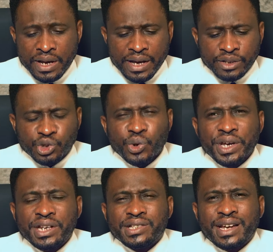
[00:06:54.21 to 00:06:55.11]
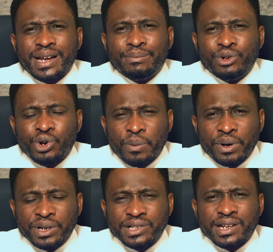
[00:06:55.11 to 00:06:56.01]
And so it is an
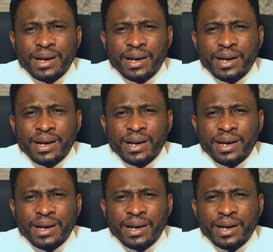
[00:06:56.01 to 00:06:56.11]
abnormal, it's an